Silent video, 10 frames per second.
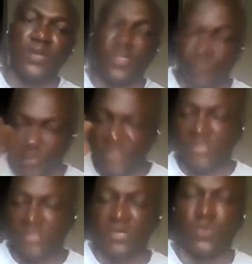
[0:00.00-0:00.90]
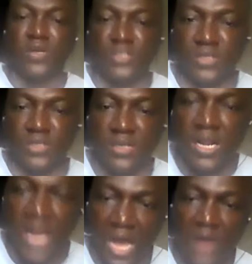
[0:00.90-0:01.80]
It raises the question,
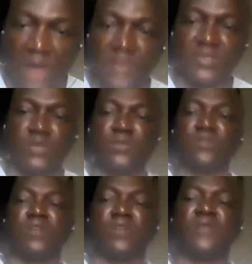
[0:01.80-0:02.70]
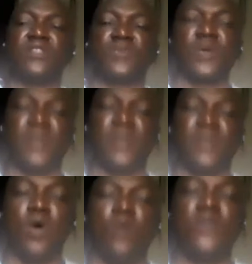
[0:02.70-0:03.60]
how is he going to solve this
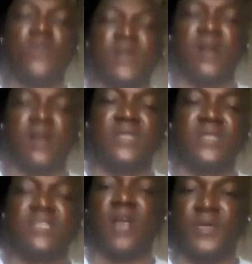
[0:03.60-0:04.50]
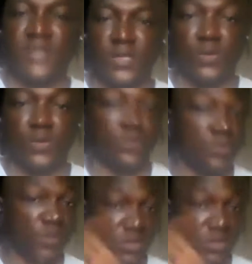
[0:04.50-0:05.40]
problem or overcome this obstacle?
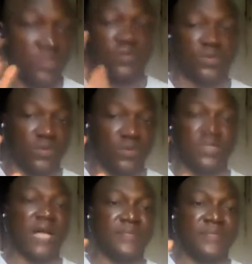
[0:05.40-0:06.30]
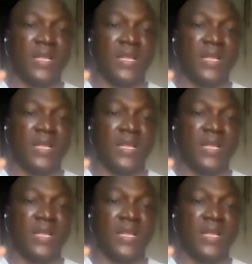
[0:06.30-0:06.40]
You must also know that.